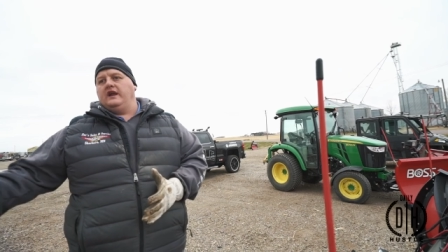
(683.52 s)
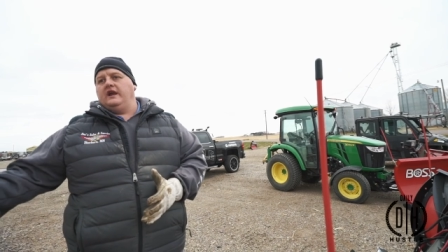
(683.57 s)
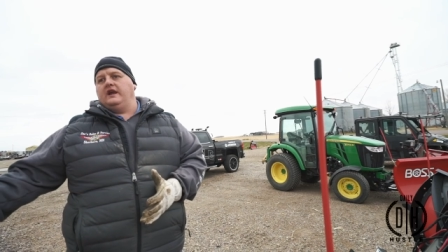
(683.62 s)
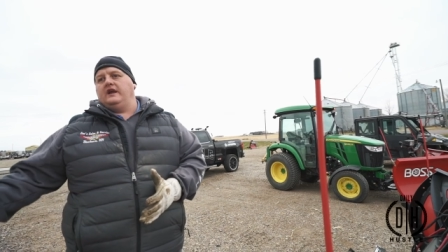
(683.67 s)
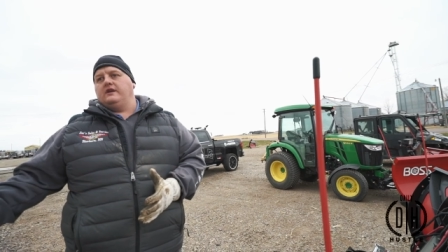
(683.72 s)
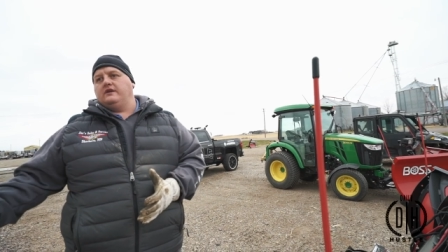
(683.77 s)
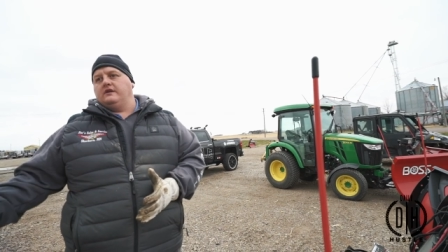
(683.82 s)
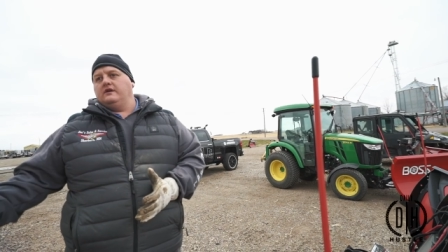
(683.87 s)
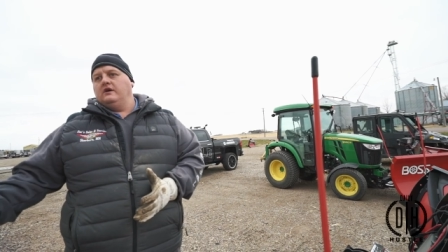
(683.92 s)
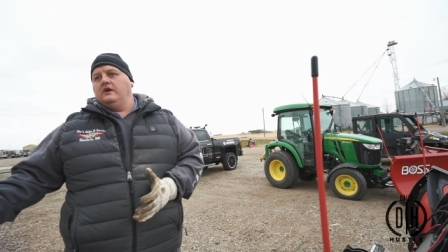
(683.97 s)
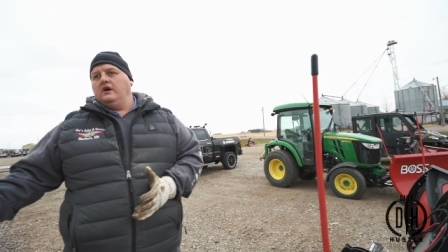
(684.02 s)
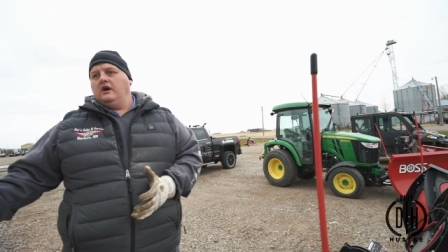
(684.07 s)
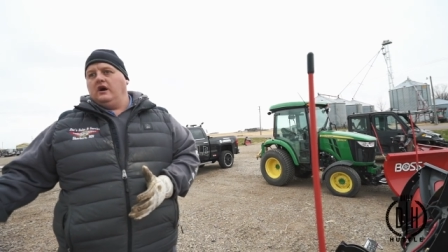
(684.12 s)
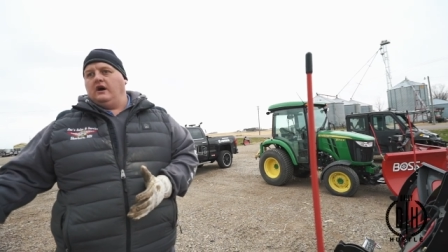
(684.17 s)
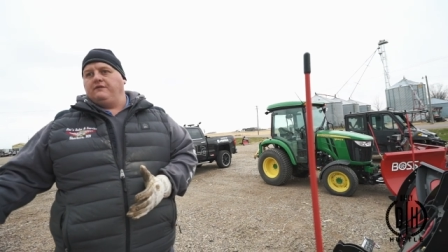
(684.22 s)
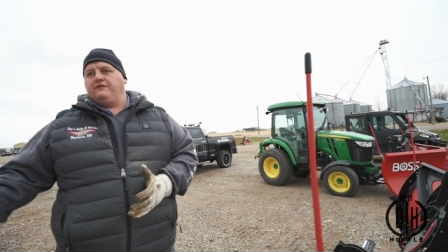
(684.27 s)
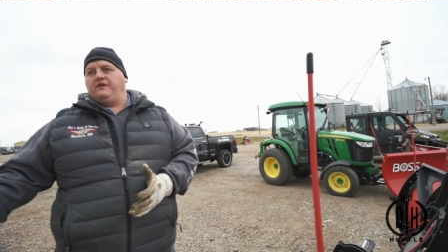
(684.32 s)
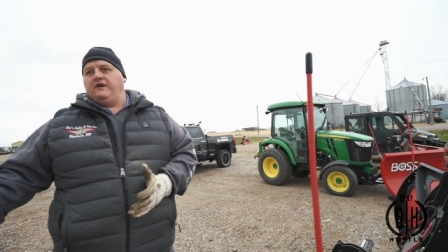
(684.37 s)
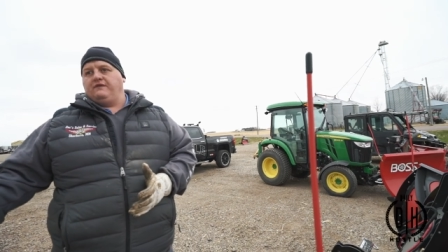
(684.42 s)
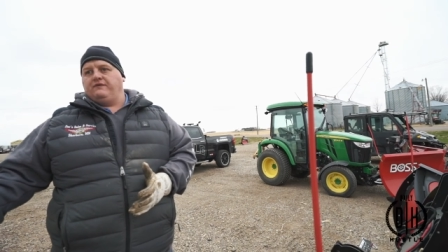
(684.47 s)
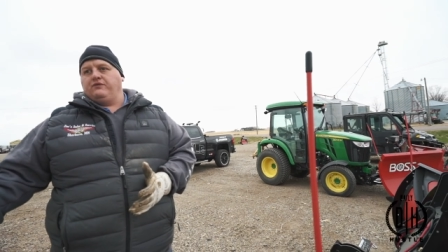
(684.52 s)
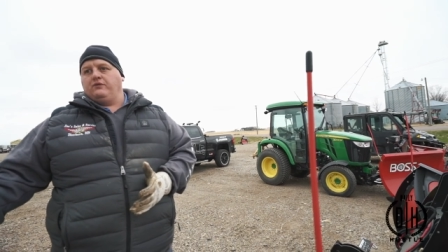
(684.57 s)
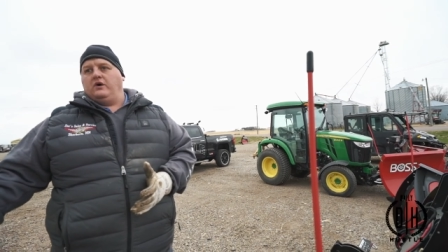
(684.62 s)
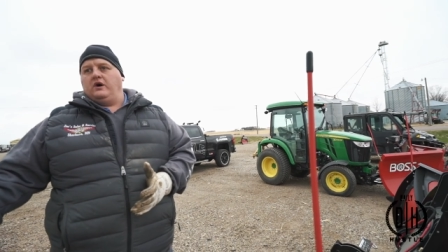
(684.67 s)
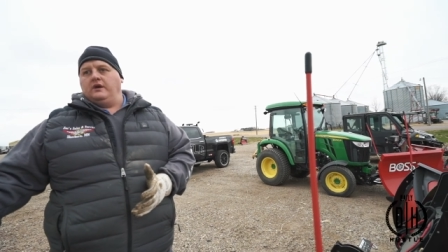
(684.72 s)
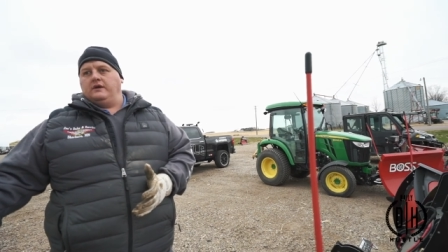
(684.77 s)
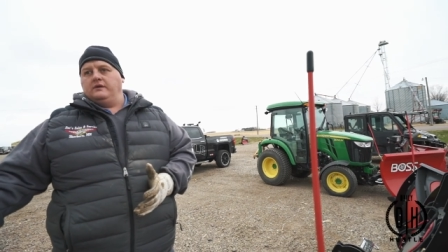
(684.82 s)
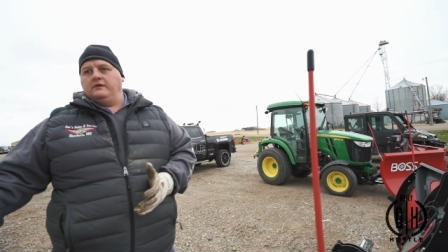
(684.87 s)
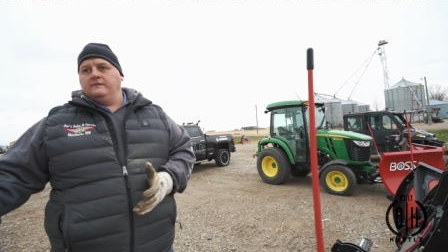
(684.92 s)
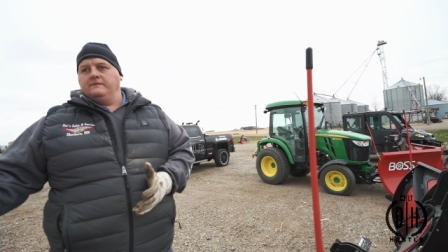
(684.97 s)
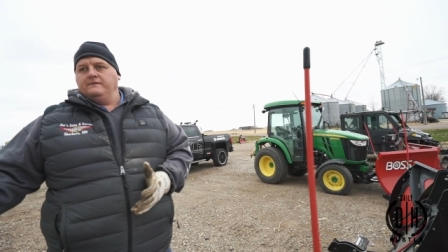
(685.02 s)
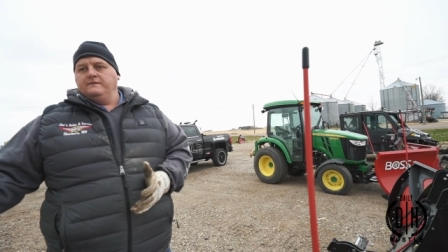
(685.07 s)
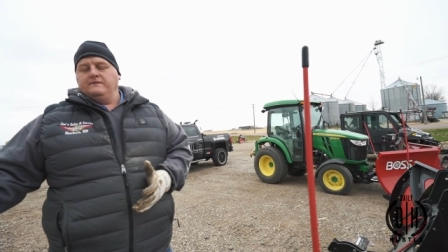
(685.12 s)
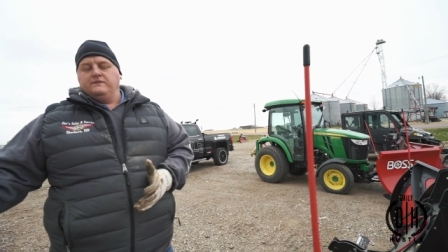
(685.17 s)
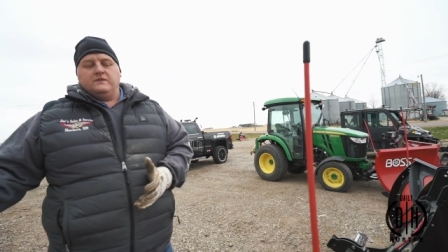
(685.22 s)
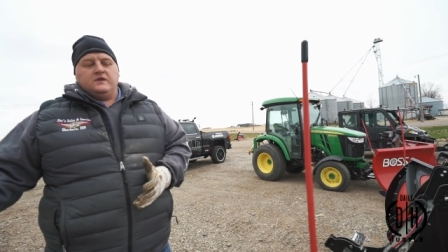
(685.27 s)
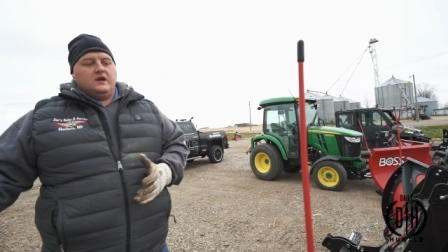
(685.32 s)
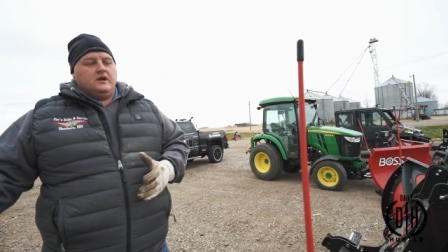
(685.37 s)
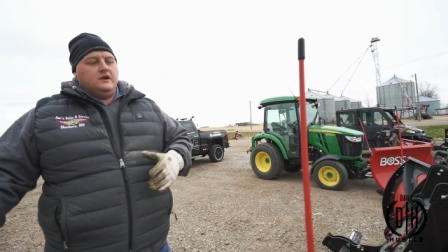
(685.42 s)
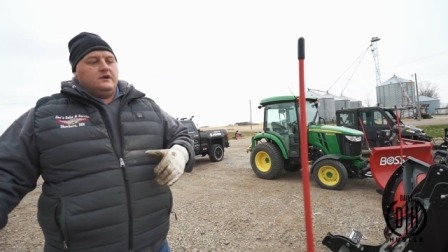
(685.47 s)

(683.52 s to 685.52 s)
need right. a fifth one mm -hmm.